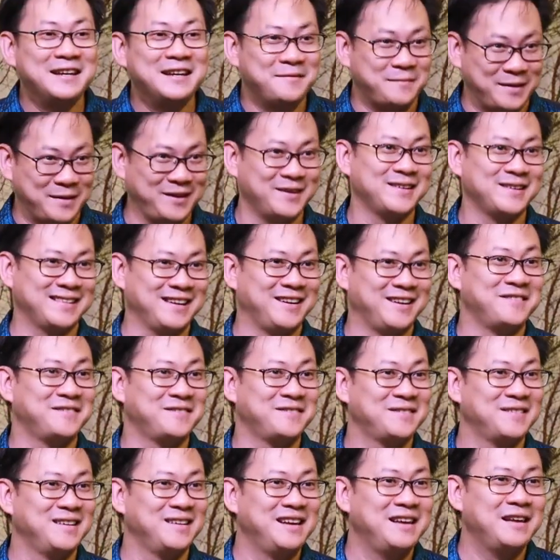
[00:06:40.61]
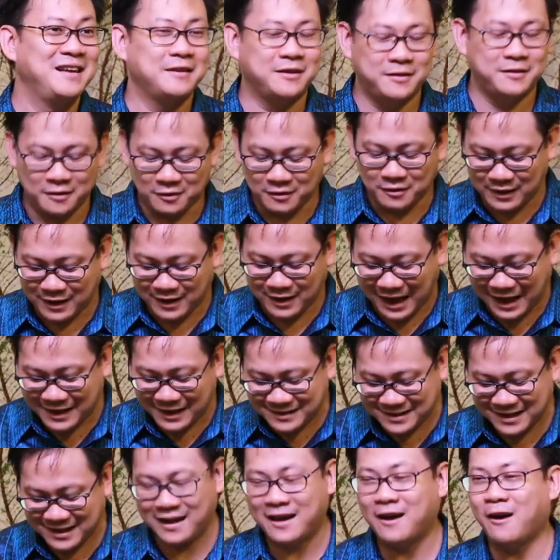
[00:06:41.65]
but yourself. You know,
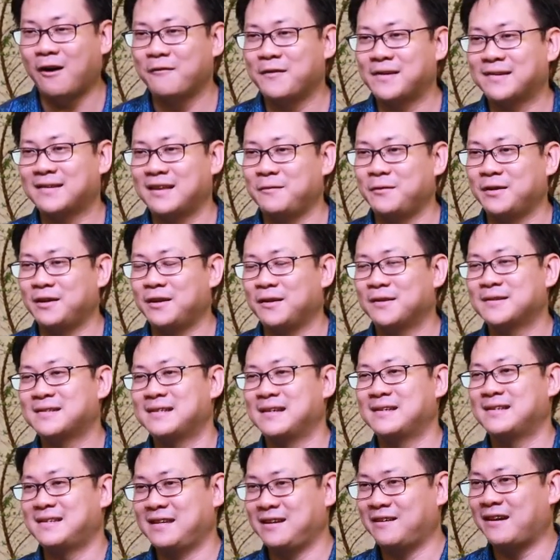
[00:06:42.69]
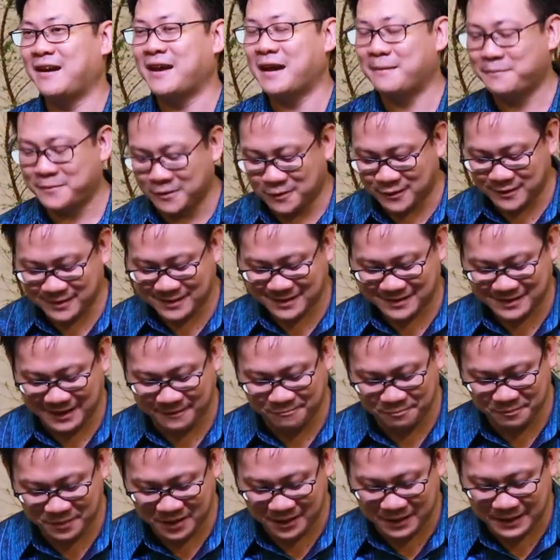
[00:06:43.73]
Isaiah, obviously we know, says, here I am, Lord,
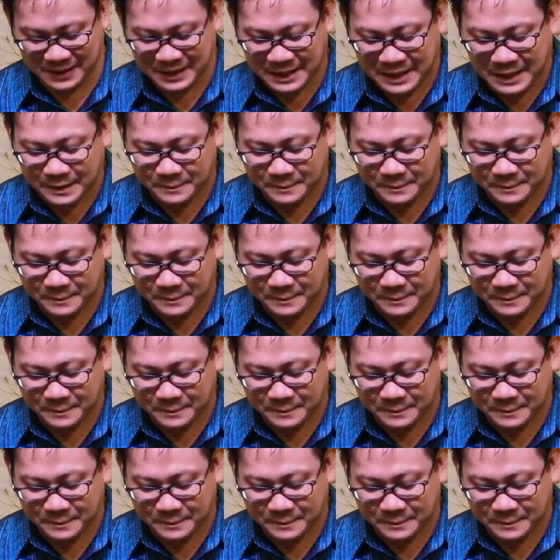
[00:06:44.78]
send me.